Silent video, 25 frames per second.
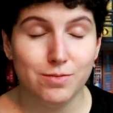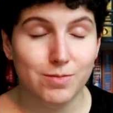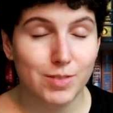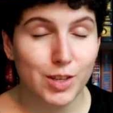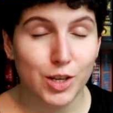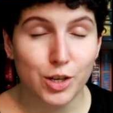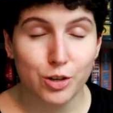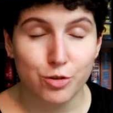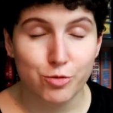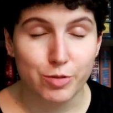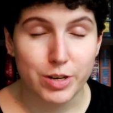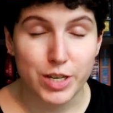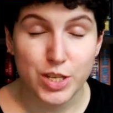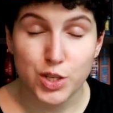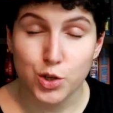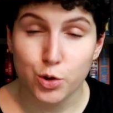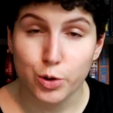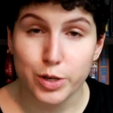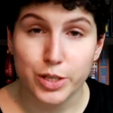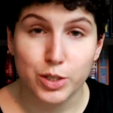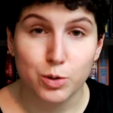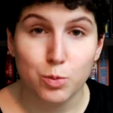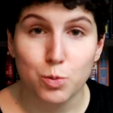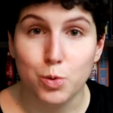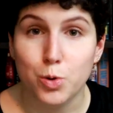the Goodreads
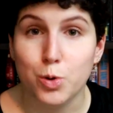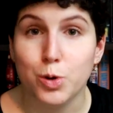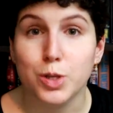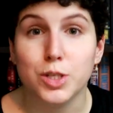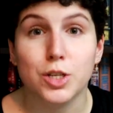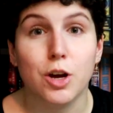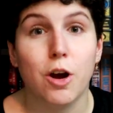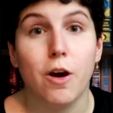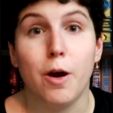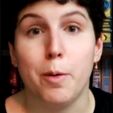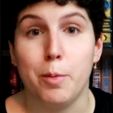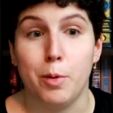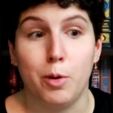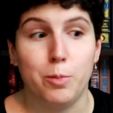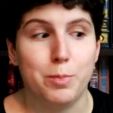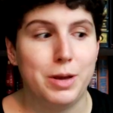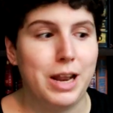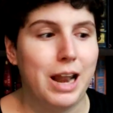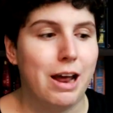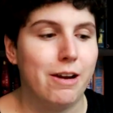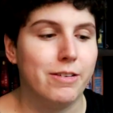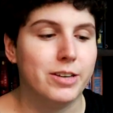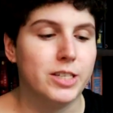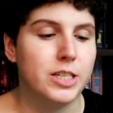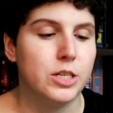Choice Awards are a
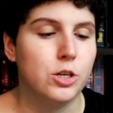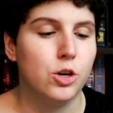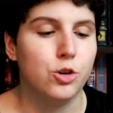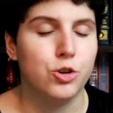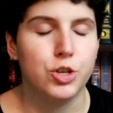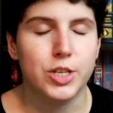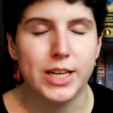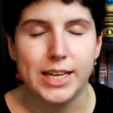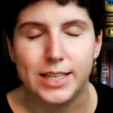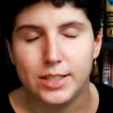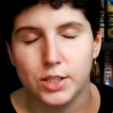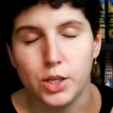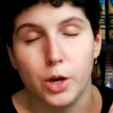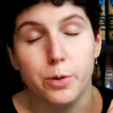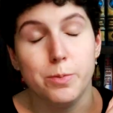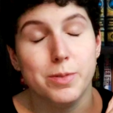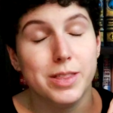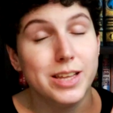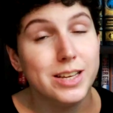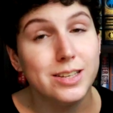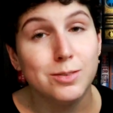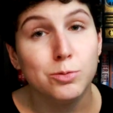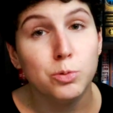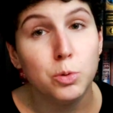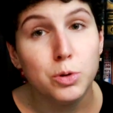popularity contest, so
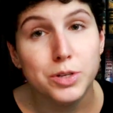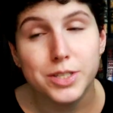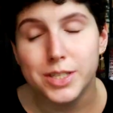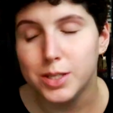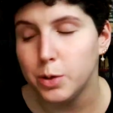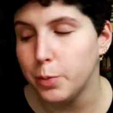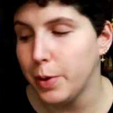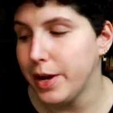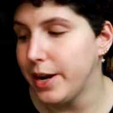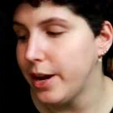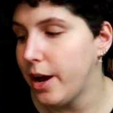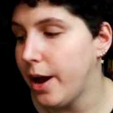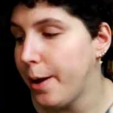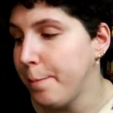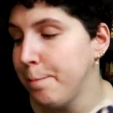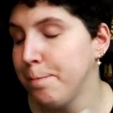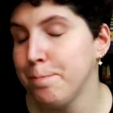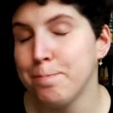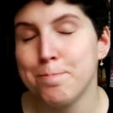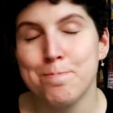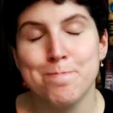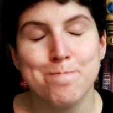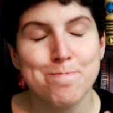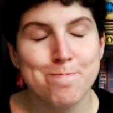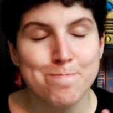this was the winner.
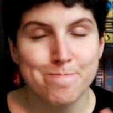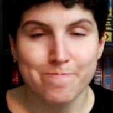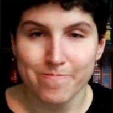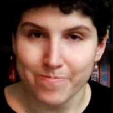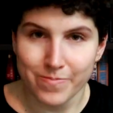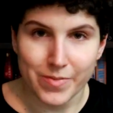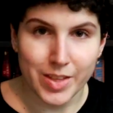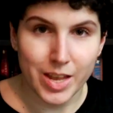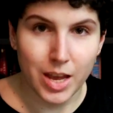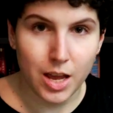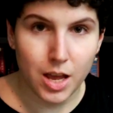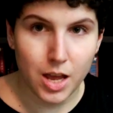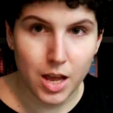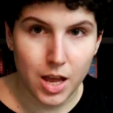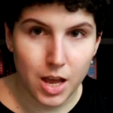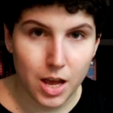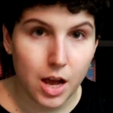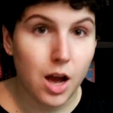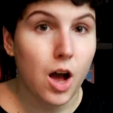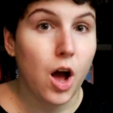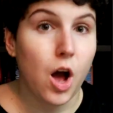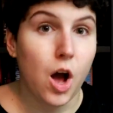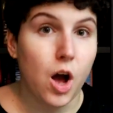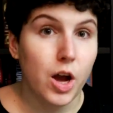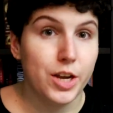
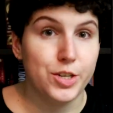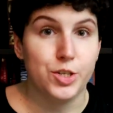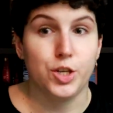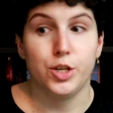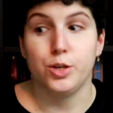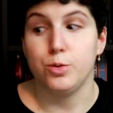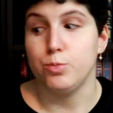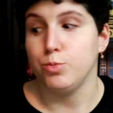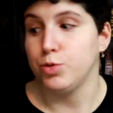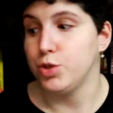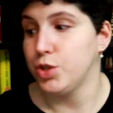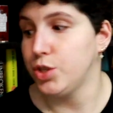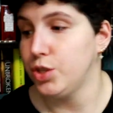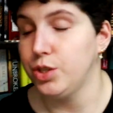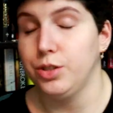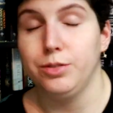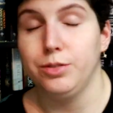I don't